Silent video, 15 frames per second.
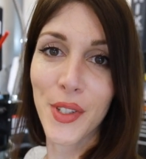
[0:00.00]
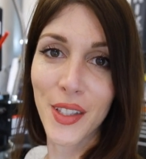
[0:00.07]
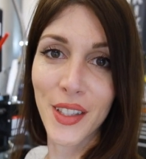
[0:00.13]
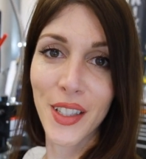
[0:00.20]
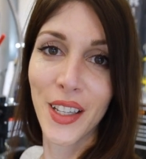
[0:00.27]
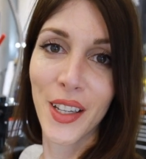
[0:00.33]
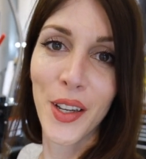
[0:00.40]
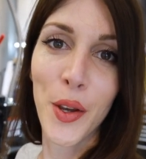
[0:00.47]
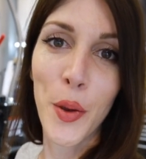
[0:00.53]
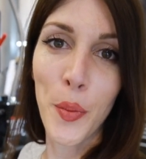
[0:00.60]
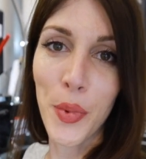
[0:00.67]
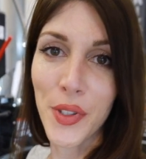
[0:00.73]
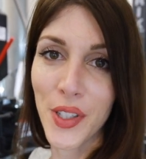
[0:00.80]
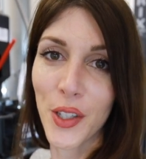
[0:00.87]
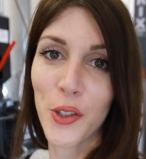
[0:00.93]
and
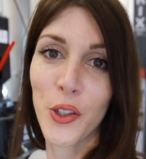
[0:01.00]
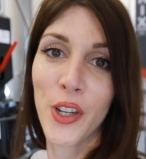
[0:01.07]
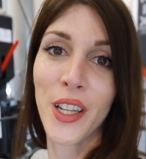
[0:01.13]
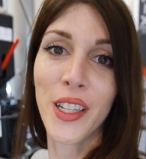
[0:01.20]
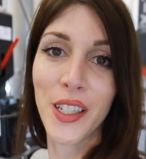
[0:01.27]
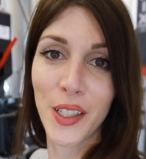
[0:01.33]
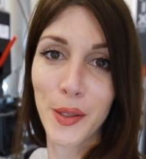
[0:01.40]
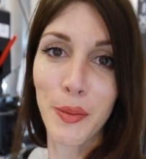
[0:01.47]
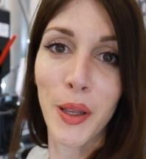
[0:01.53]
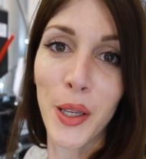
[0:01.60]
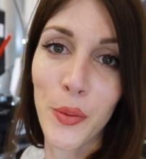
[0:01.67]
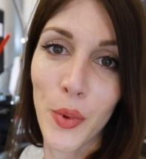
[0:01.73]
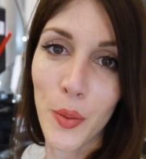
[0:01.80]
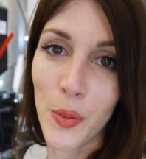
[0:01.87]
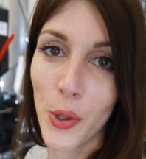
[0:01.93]
position it and
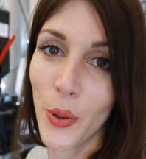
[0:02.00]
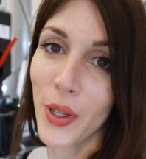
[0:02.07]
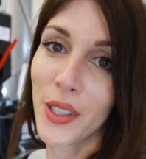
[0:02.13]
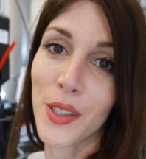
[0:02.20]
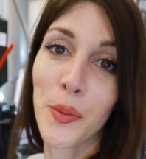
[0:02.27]
explain what I'm doing.